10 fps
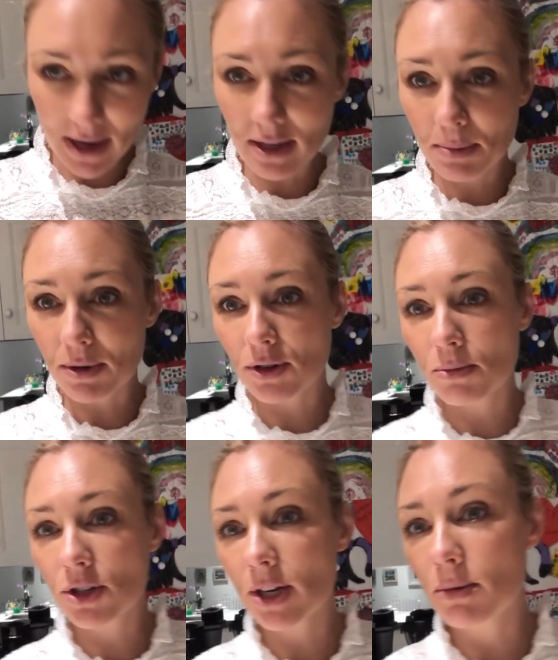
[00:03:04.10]
my Nespresso
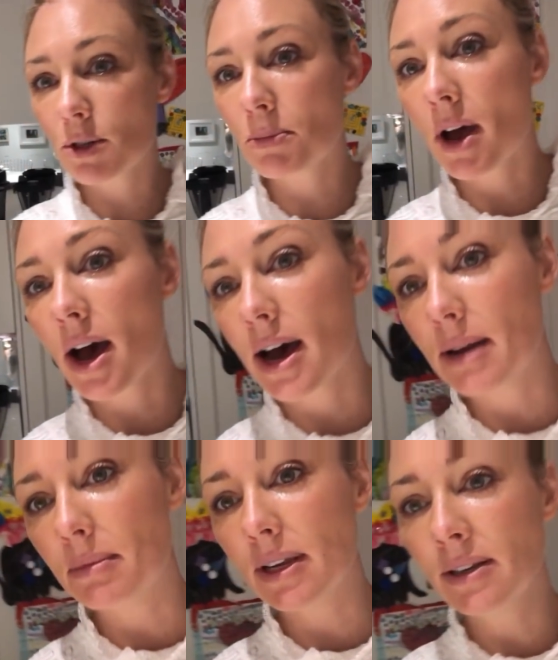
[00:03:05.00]
machine, which is
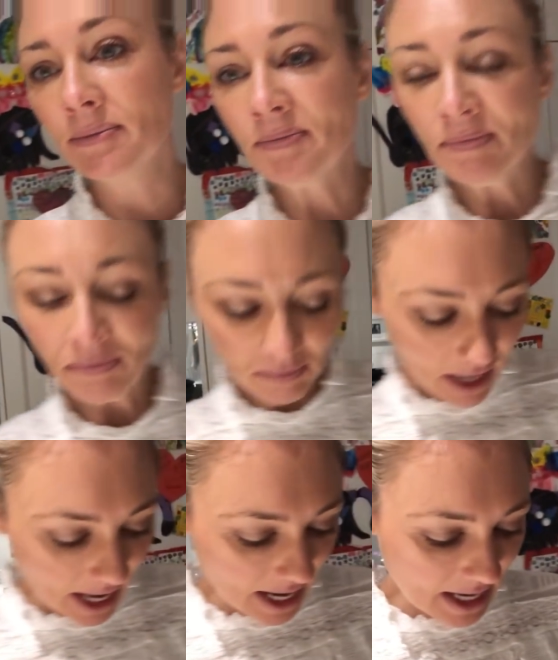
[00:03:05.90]
behind me.
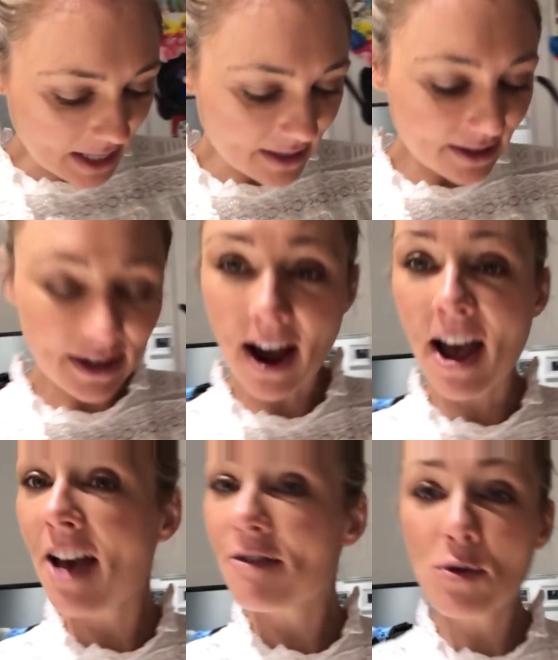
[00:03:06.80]
And I
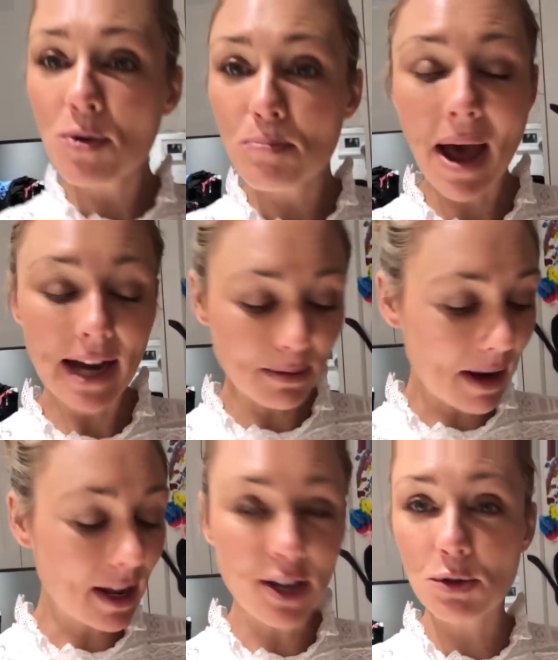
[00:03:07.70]
have packed my
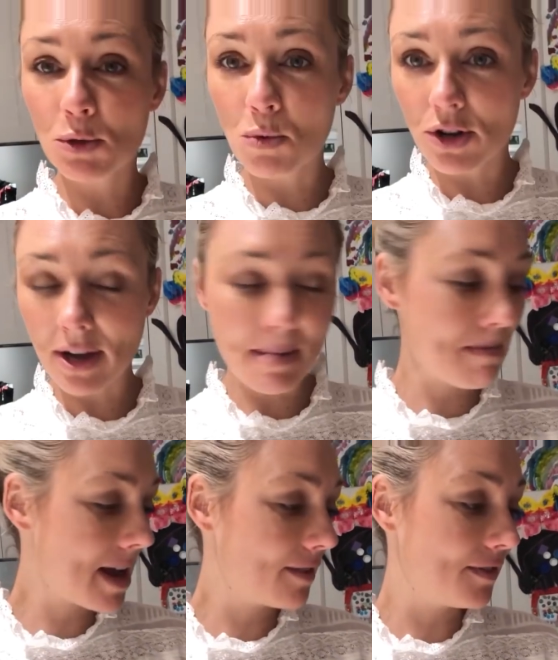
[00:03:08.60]
lunch with what I
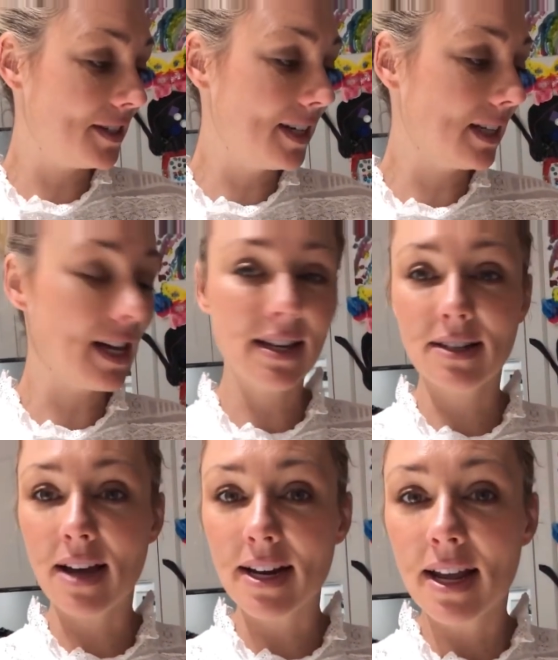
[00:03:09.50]
made for dinner last
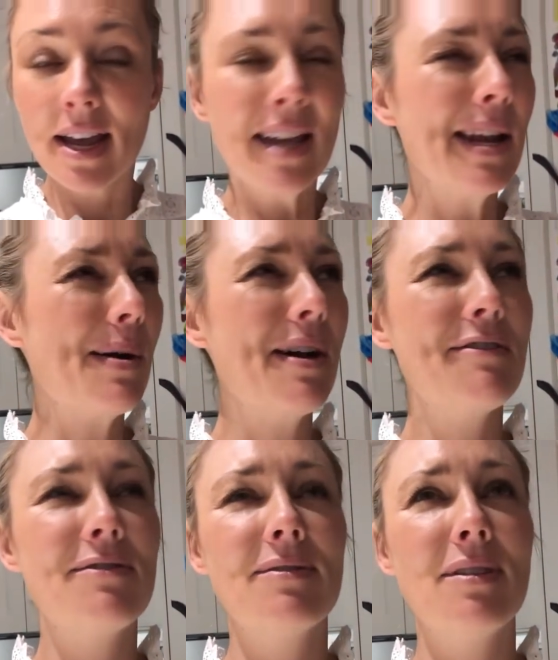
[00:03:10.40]
night. Now,
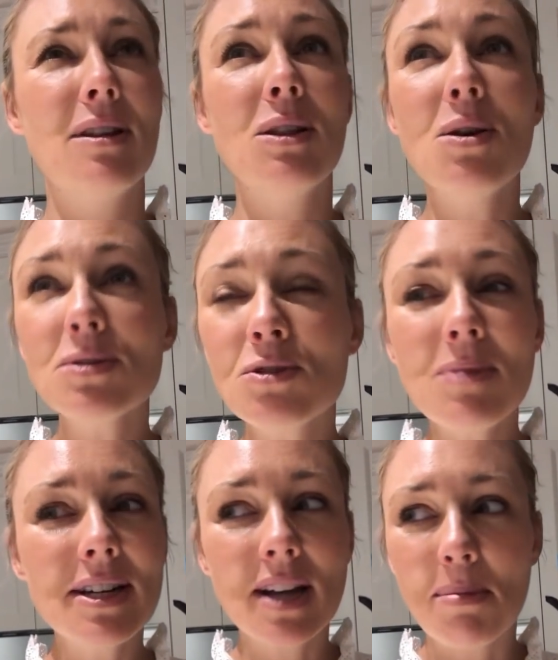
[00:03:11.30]
I've lost all
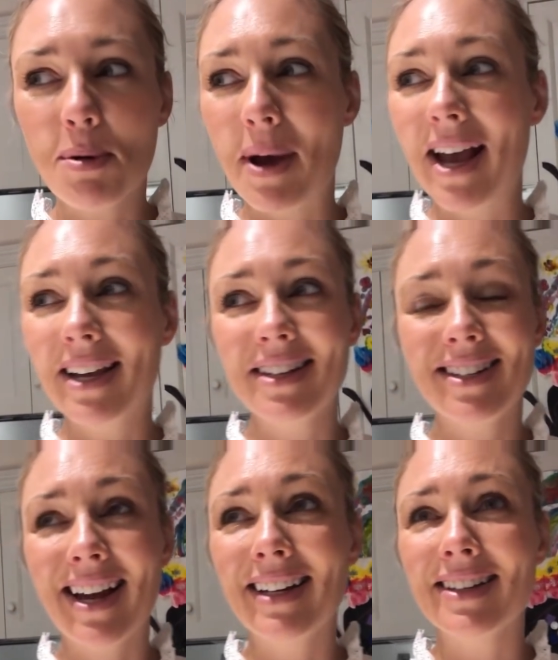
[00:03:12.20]
my Tupperware
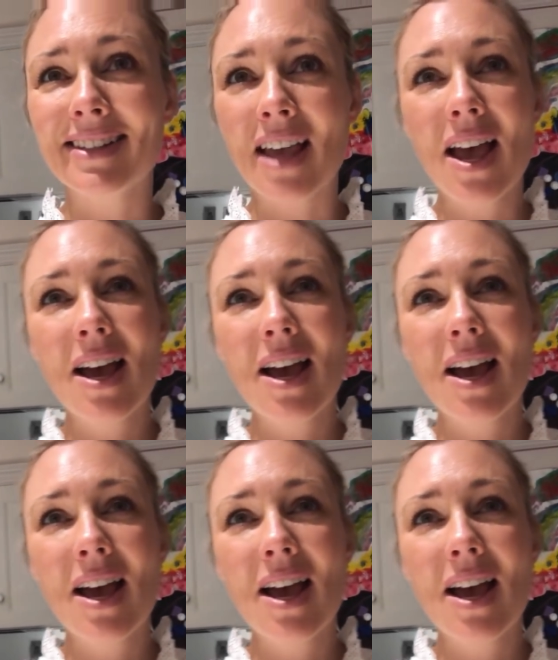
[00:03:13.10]
containers.